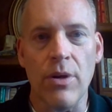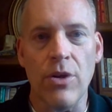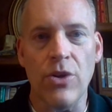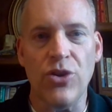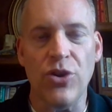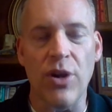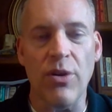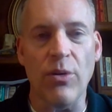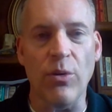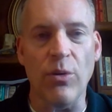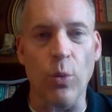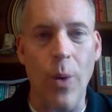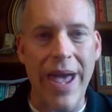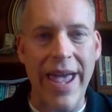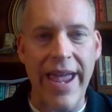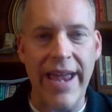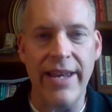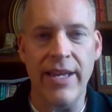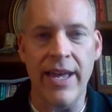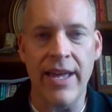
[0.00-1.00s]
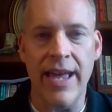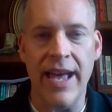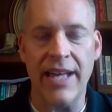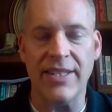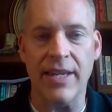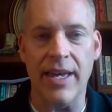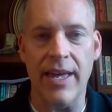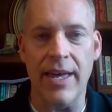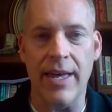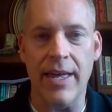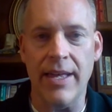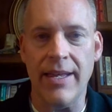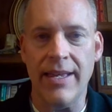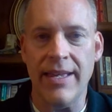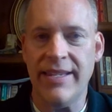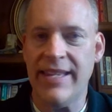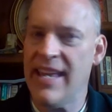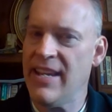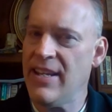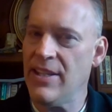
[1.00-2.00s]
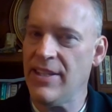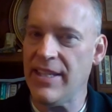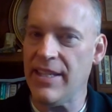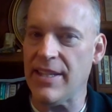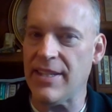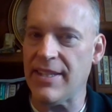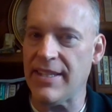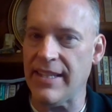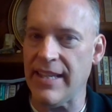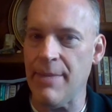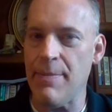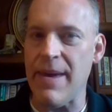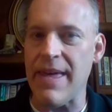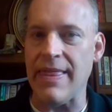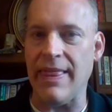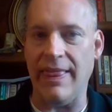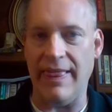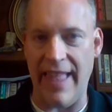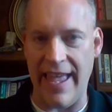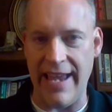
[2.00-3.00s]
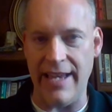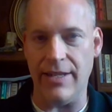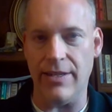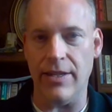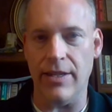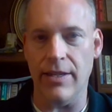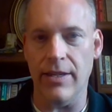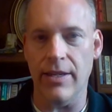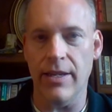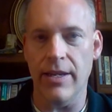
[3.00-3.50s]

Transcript: Gerald Wade has a tendency to sleep in late